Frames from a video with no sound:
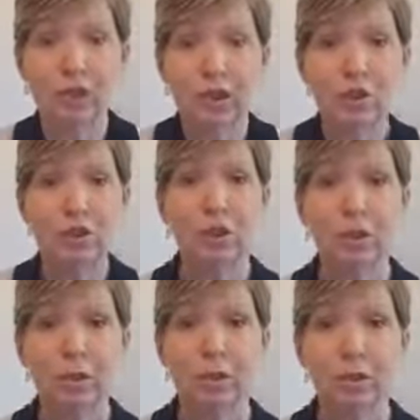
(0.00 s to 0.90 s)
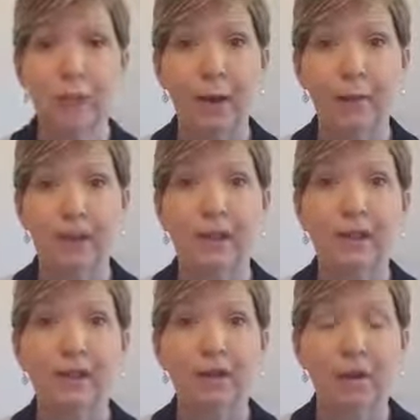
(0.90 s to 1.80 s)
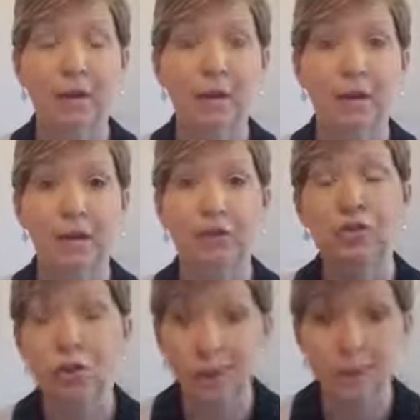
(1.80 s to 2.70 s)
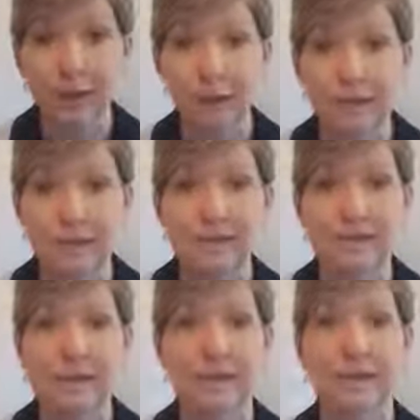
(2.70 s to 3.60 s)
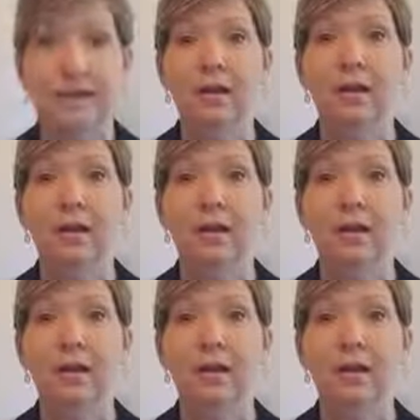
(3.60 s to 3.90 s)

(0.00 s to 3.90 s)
and it should populate there, and you should be able to see